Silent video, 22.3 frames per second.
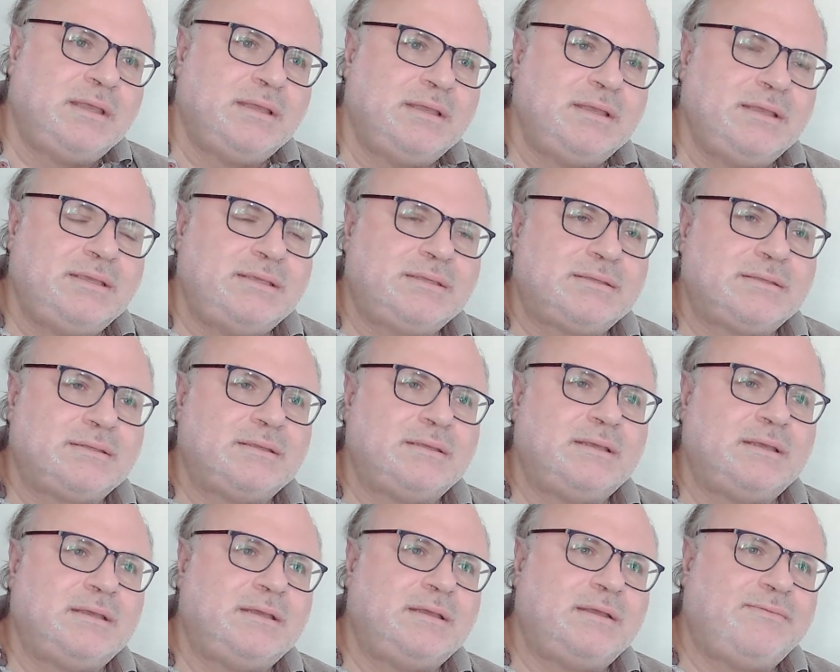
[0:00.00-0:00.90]
is
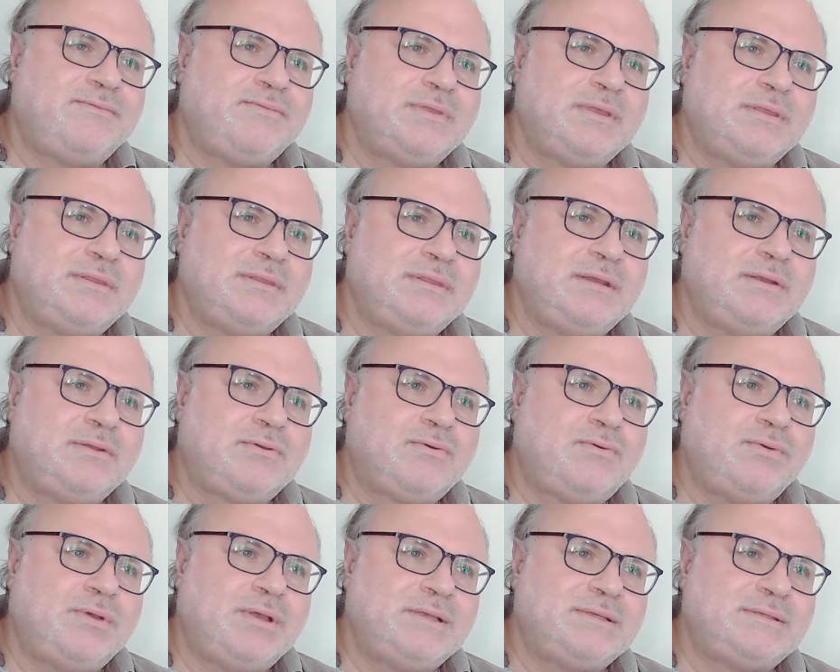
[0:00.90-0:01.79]
uh, Avtandil's
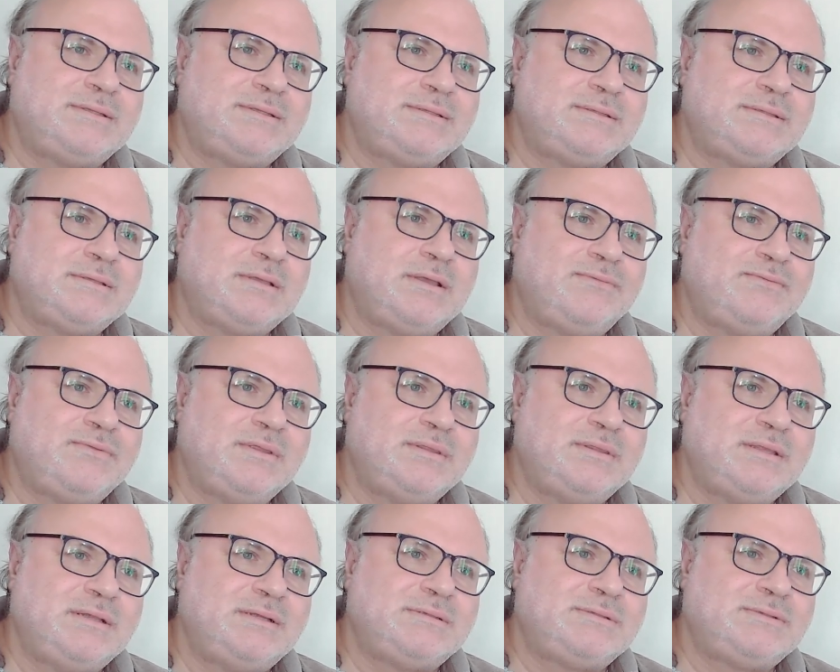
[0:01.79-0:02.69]
quest, of
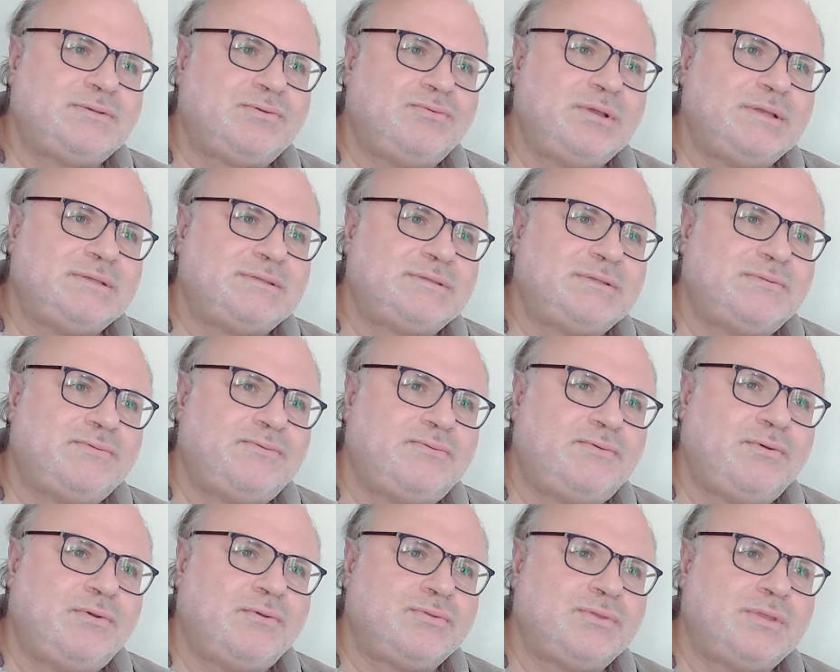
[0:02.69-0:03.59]
Tandil's quest
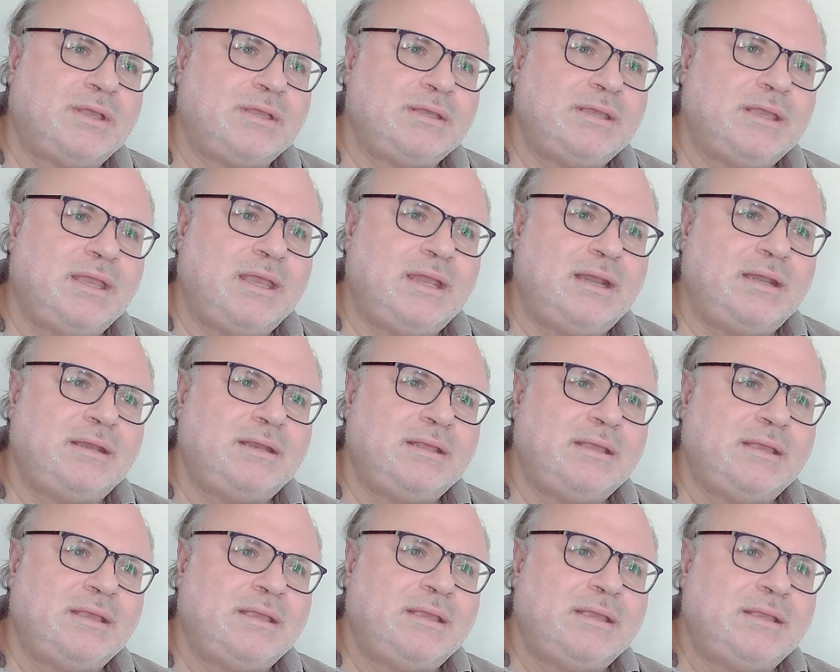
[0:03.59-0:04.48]
for Toriel,
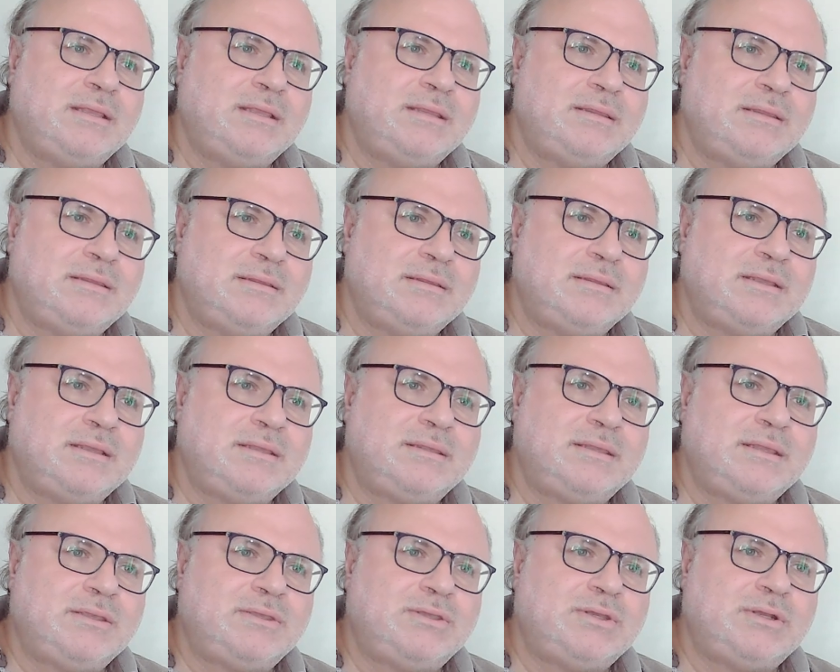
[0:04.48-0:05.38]
the
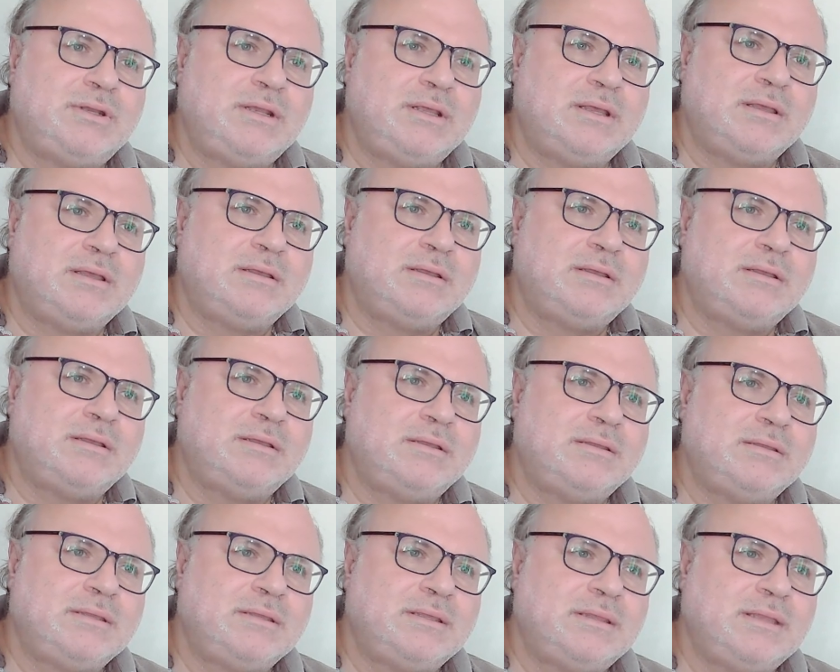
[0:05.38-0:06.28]
titular
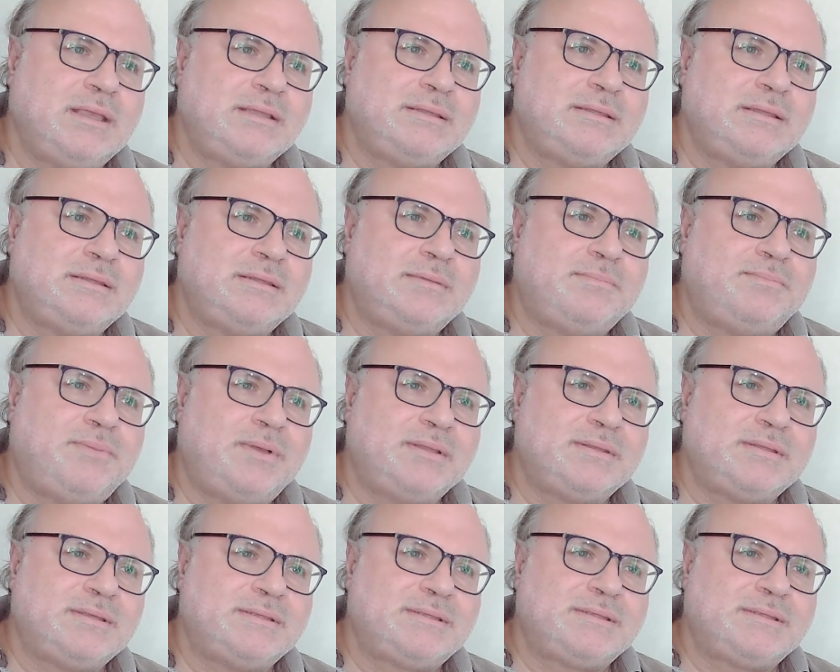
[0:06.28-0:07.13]
the knight in the pawn